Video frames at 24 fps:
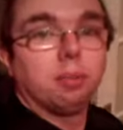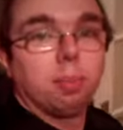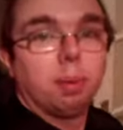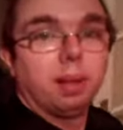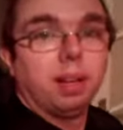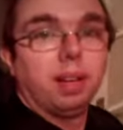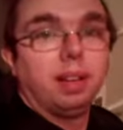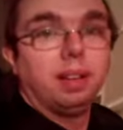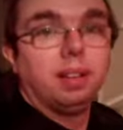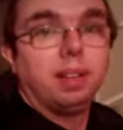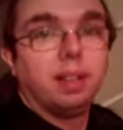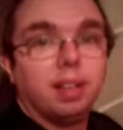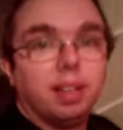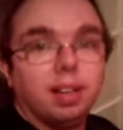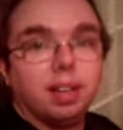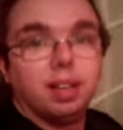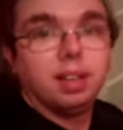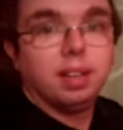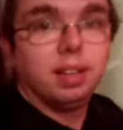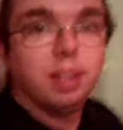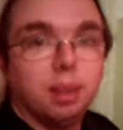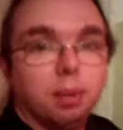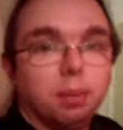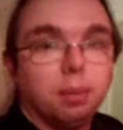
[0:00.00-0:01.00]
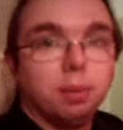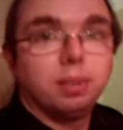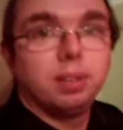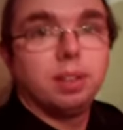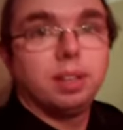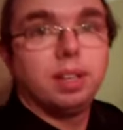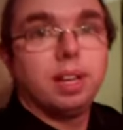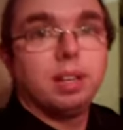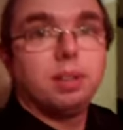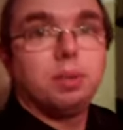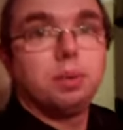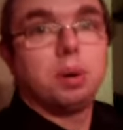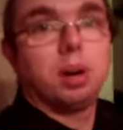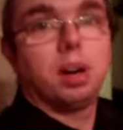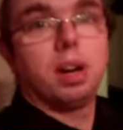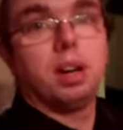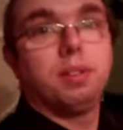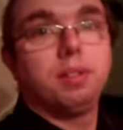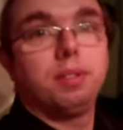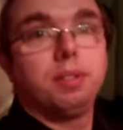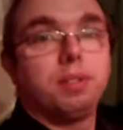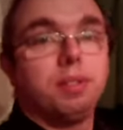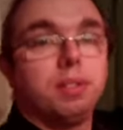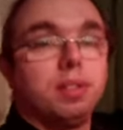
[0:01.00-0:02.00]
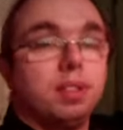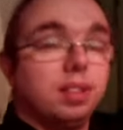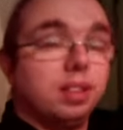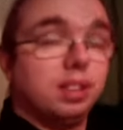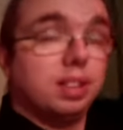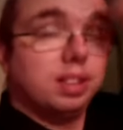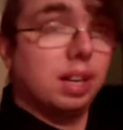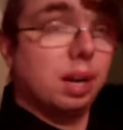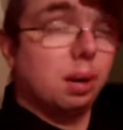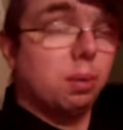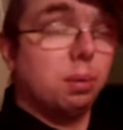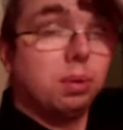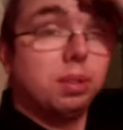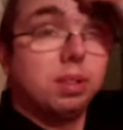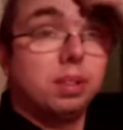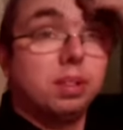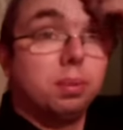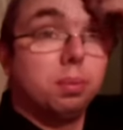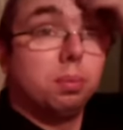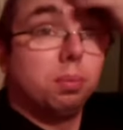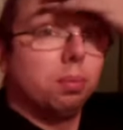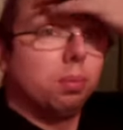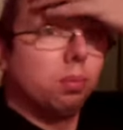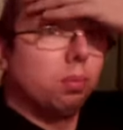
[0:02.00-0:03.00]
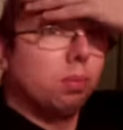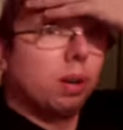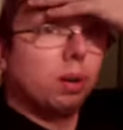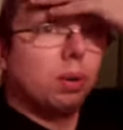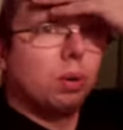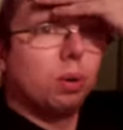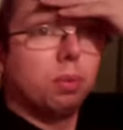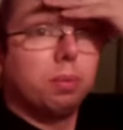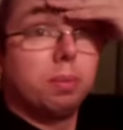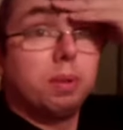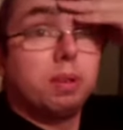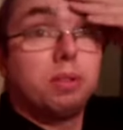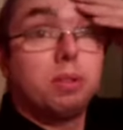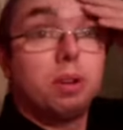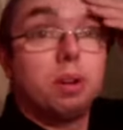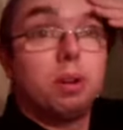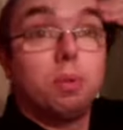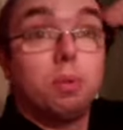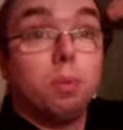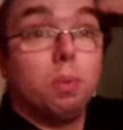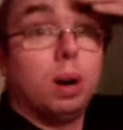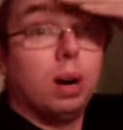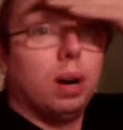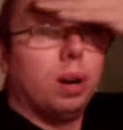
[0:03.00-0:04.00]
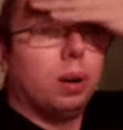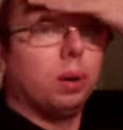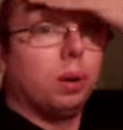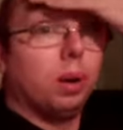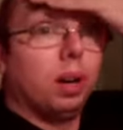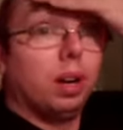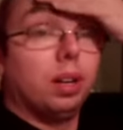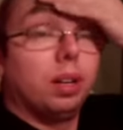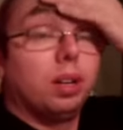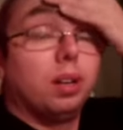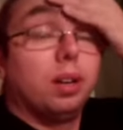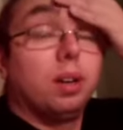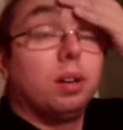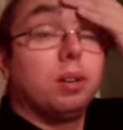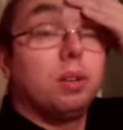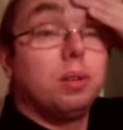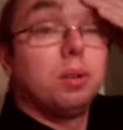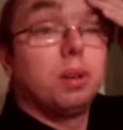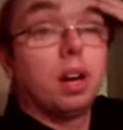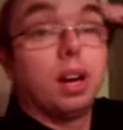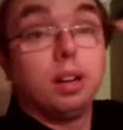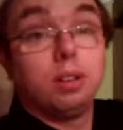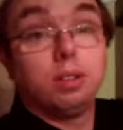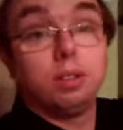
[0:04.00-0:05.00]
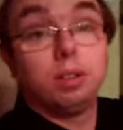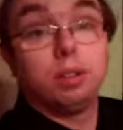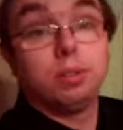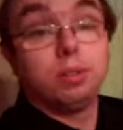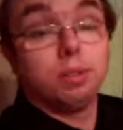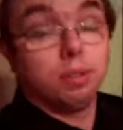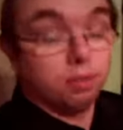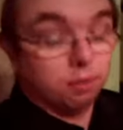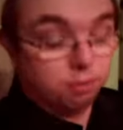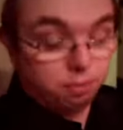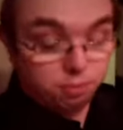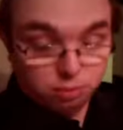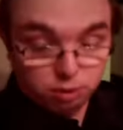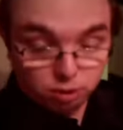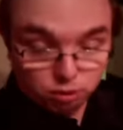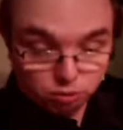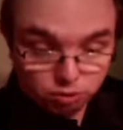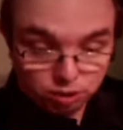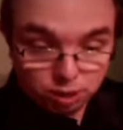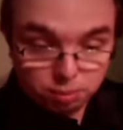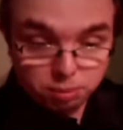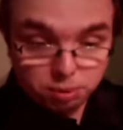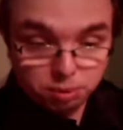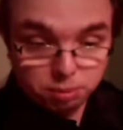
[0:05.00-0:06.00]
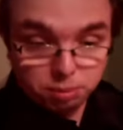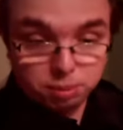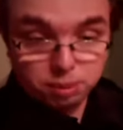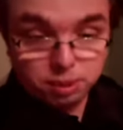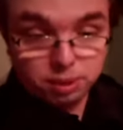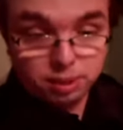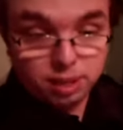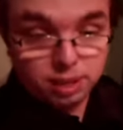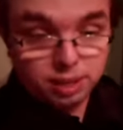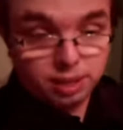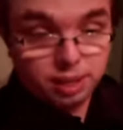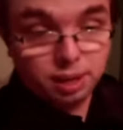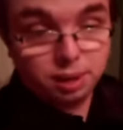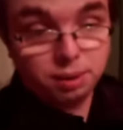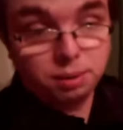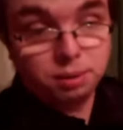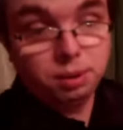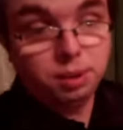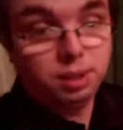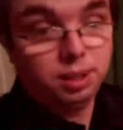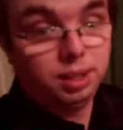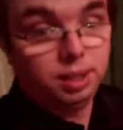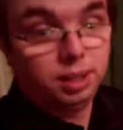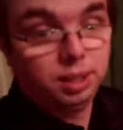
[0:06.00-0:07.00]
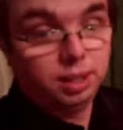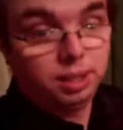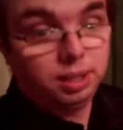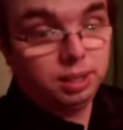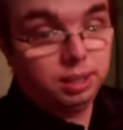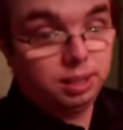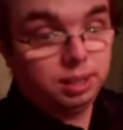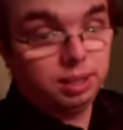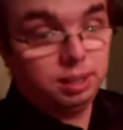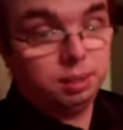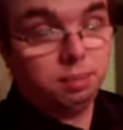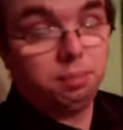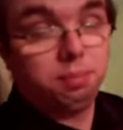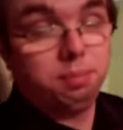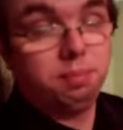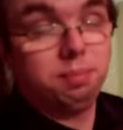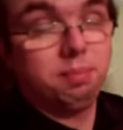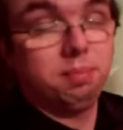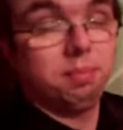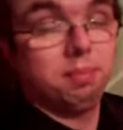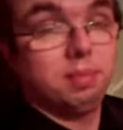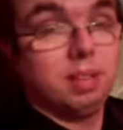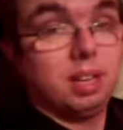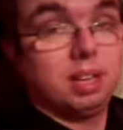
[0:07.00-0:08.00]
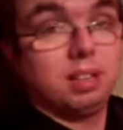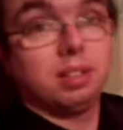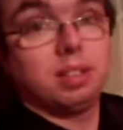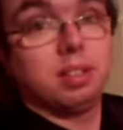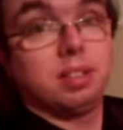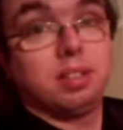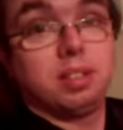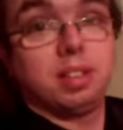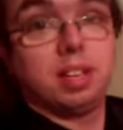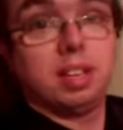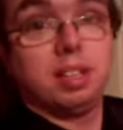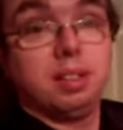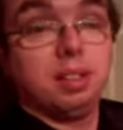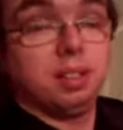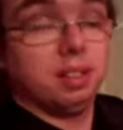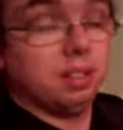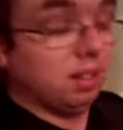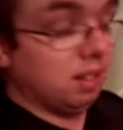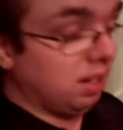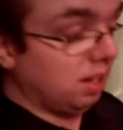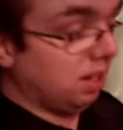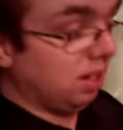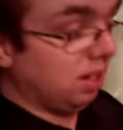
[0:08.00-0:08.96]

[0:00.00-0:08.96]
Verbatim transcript: as planned. I wanted to get you guys. I wanted to record it myself Wow, I got you guys off of the tripod. But anyhow, um, as I said,